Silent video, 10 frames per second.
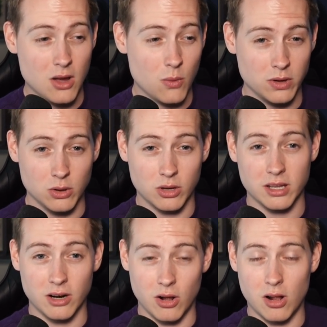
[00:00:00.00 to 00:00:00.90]
when you look
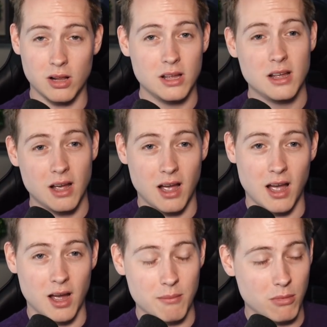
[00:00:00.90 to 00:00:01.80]
at it all,
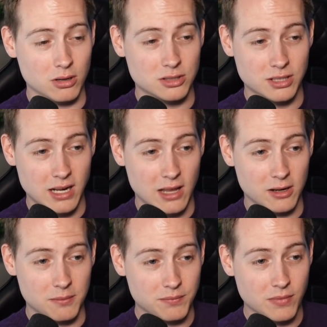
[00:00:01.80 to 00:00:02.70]
uh, merged together.